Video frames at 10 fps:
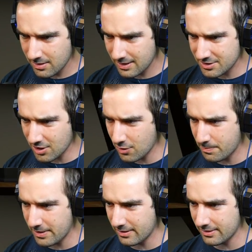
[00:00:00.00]
That's
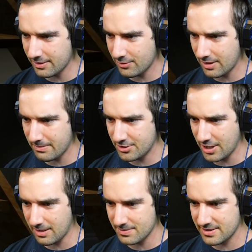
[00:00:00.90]
open a little. Let me
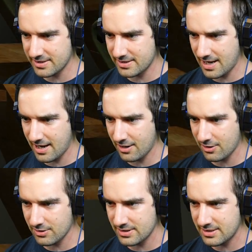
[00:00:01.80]
check
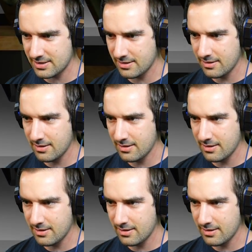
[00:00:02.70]
upstairs.